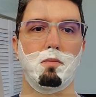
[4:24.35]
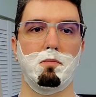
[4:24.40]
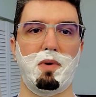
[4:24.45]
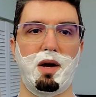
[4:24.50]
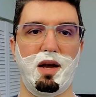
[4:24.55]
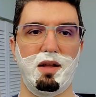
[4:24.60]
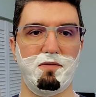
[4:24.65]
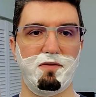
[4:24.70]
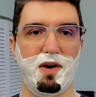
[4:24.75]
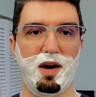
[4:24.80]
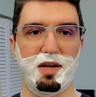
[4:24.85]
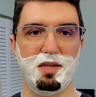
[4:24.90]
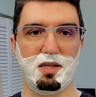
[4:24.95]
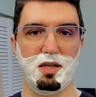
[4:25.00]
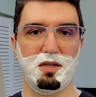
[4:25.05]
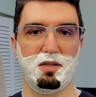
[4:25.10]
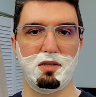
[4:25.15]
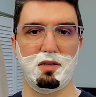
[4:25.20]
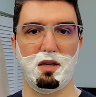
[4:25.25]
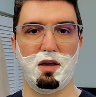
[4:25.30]
My advice
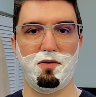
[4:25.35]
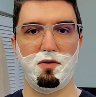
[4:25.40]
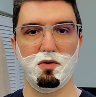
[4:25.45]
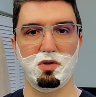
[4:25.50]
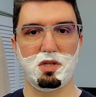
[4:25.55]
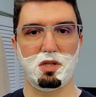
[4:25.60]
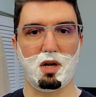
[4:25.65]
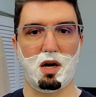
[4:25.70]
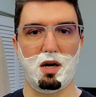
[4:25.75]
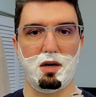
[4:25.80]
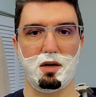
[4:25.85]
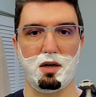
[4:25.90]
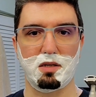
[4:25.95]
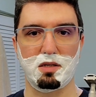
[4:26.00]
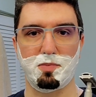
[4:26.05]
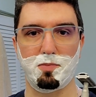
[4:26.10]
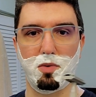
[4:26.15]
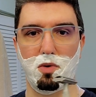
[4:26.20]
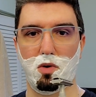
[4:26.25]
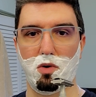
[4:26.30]
is, if you start
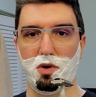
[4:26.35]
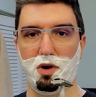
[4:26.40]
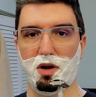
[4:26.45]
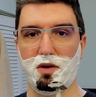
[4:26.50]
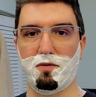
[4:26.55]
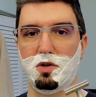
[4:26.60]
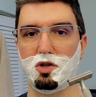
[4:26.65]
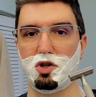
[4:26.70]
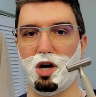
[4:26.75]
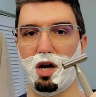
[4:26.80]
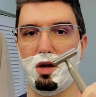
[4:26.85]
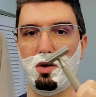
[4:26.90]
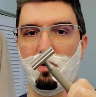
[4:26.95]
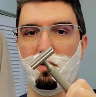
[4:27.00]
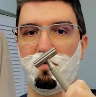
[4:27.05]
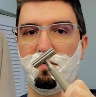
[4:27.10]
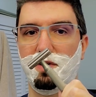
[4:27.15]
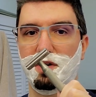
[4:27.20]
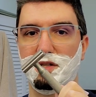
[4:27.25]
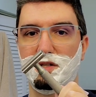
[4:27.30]
exploring, trying
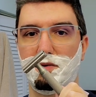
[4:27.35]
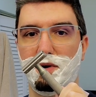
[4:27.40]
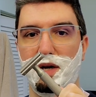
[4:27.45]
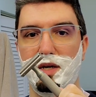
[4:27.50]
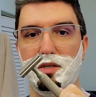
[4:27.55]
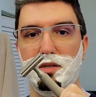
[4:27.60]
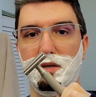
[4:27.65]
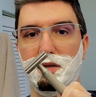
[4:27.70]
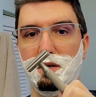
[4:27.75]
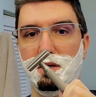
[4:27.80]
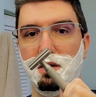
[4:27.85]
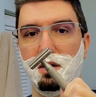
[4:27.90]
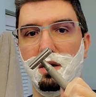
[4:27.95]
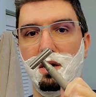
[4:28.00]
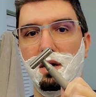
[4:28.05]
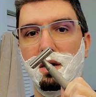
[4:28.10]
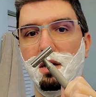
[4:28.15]
your first razor